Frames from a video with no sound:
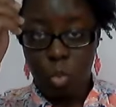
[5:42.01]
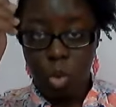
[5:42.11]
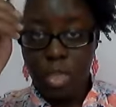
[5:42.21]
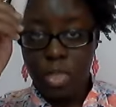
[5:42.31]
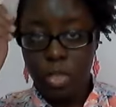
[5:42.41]

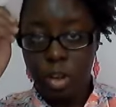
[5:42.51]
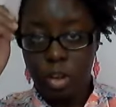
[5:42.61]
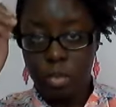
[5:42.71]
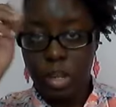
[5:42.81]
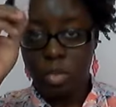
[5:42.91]

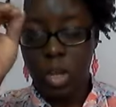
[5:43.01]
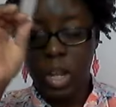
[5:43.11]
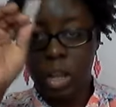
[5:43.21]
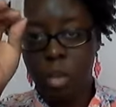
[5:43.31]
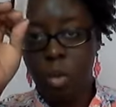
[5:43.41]
1/3 because we're
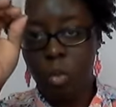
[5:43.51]
talking about